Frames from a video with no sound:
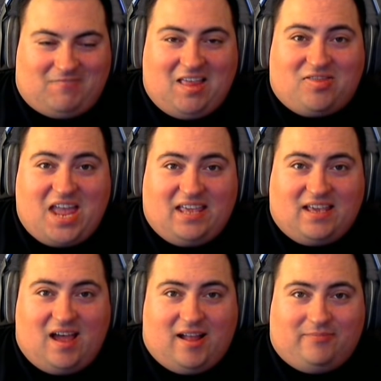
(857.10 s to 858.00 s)
Thank
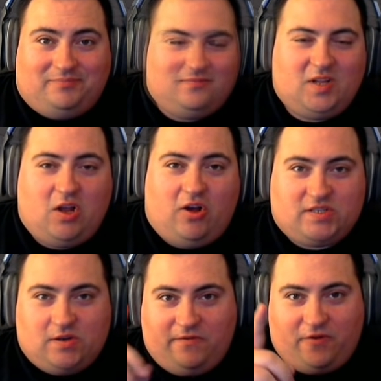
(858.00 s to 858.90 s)
God.
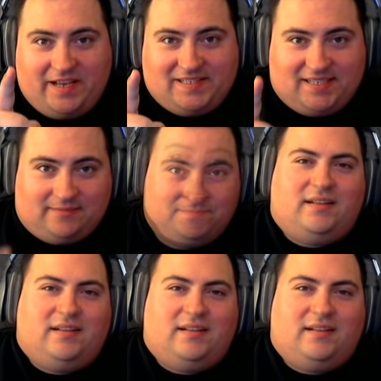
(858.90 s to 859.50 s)
Also phrasing.